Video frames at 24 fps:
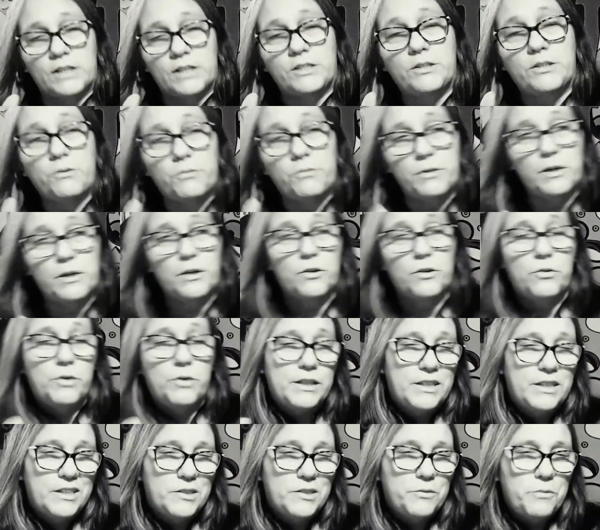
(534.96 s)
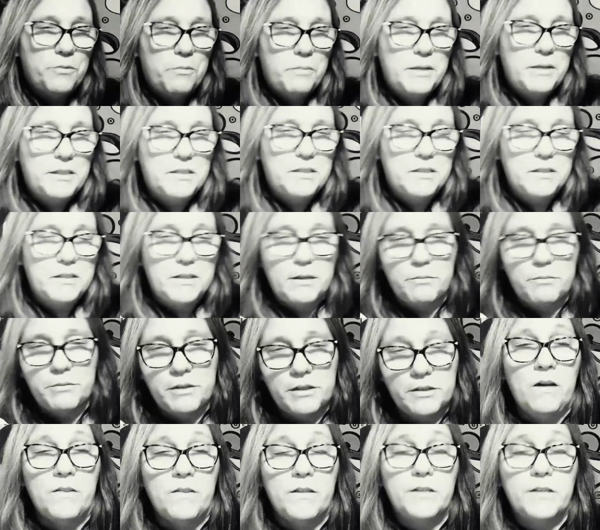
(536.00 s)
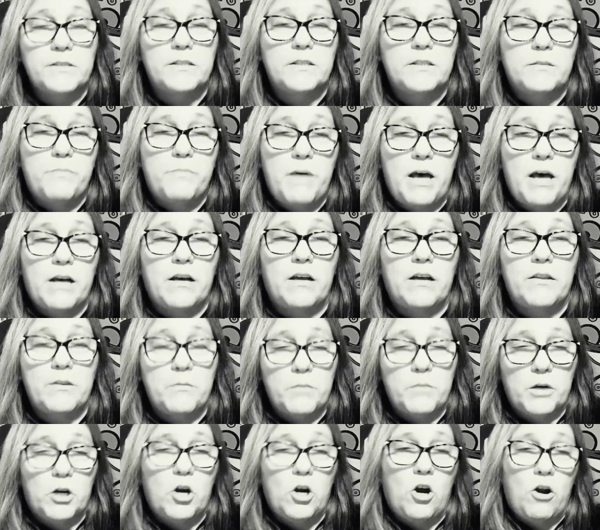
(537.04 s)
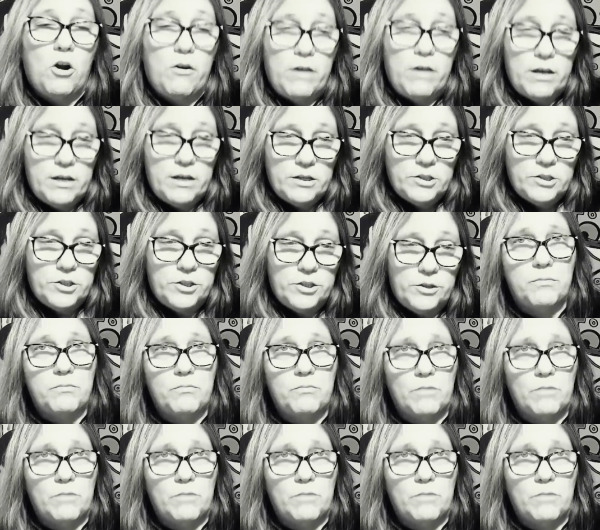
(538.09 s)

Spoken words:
so real quick, this will be snipped in. This is back on the Mecari issue.